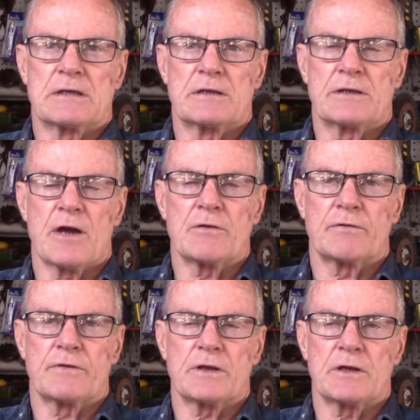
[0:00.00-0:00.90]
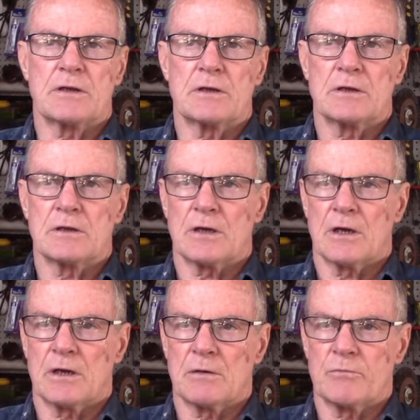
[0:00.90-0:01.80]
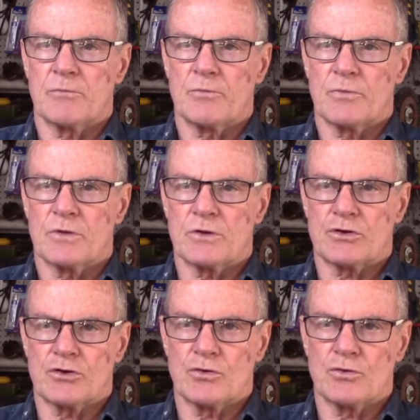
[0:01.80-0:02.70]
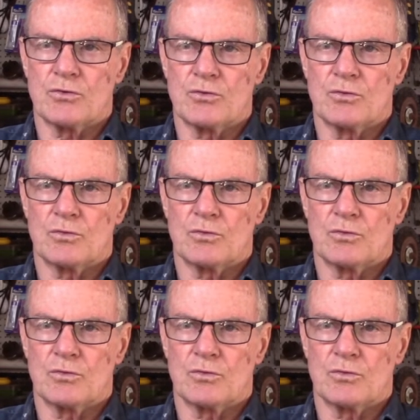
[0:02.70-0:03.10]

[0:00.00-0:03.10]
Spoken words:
don't fit in the shoe